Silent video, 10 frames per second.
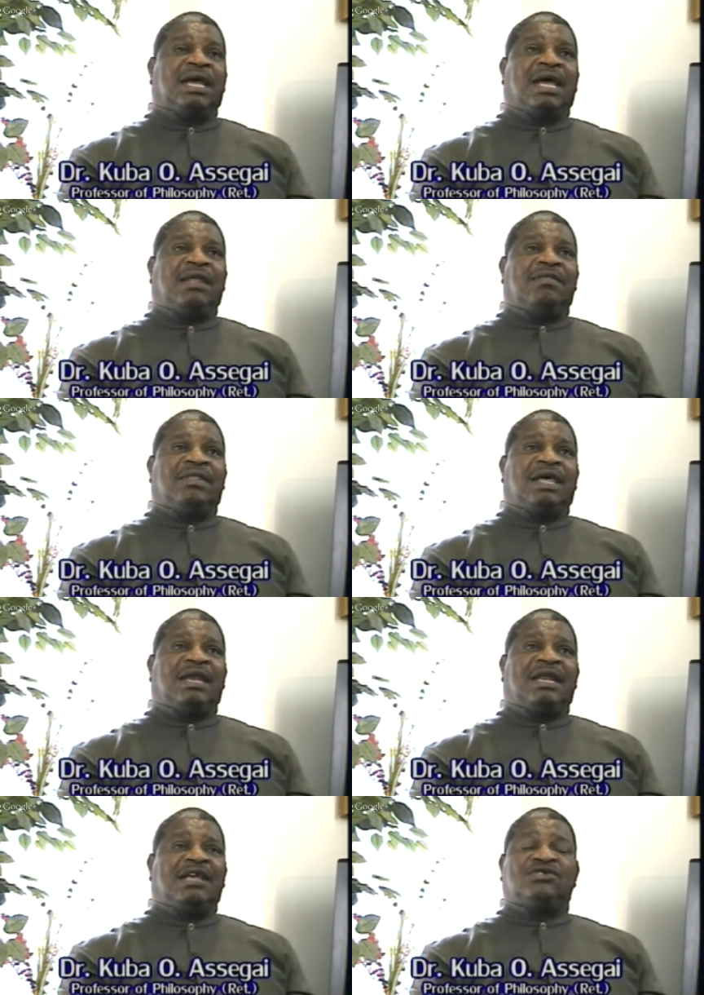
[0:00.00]
And
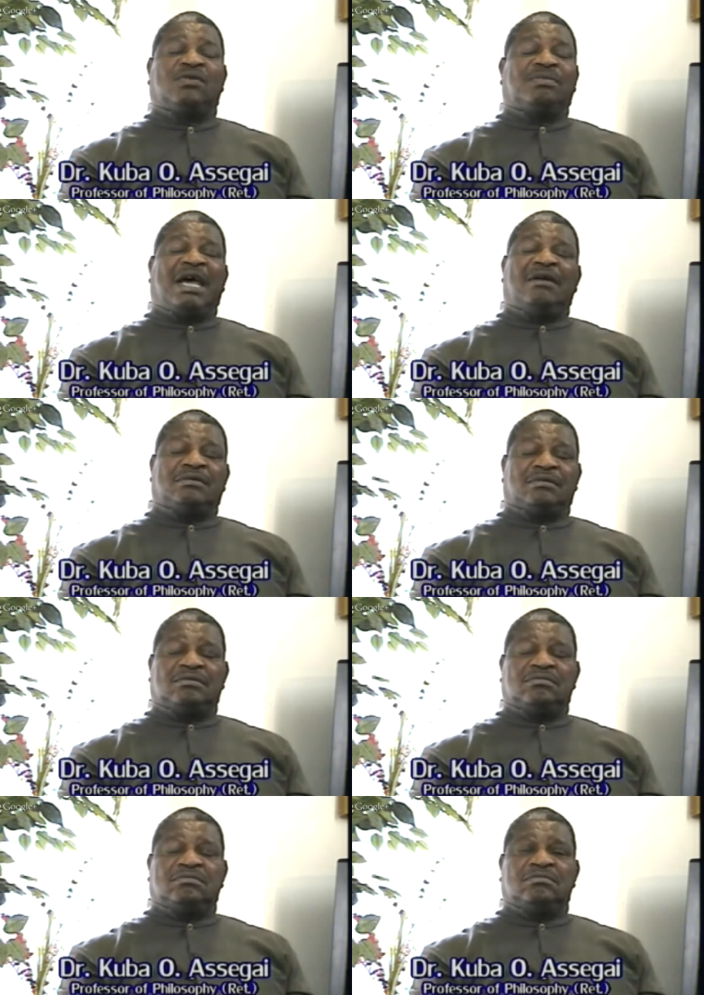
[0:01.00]
then I dropped out
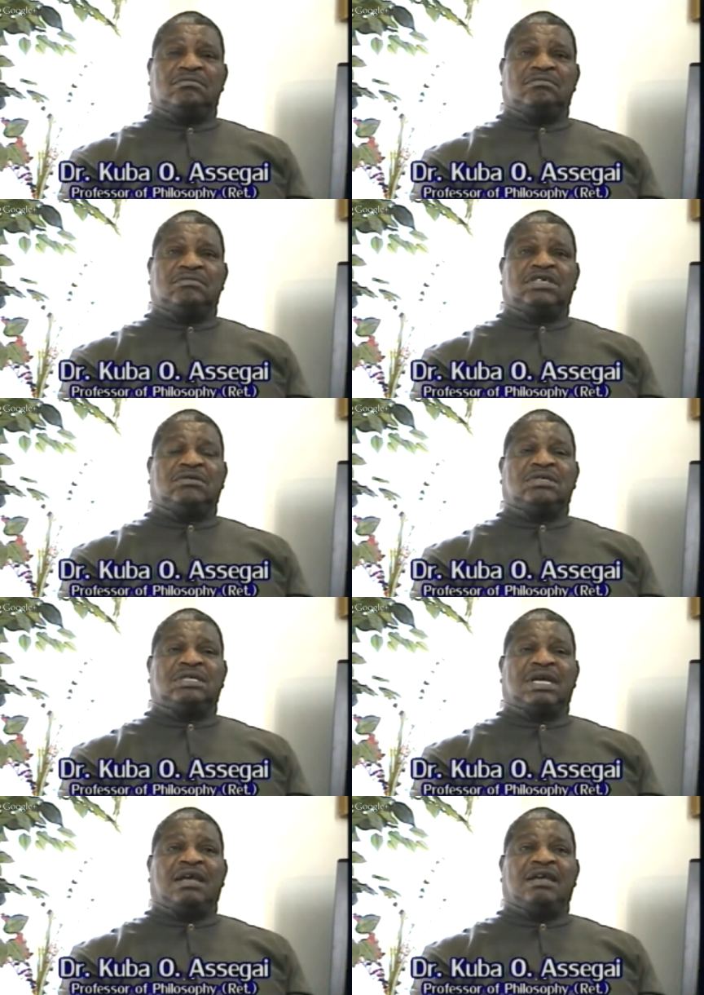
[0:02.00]
mm. because
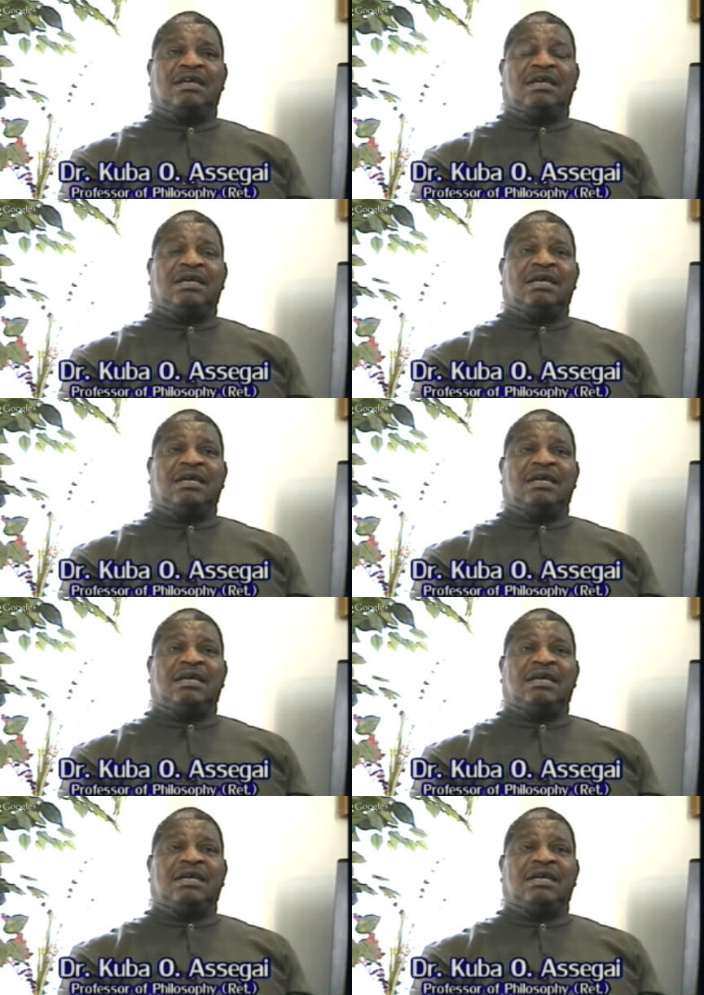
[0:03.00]
I,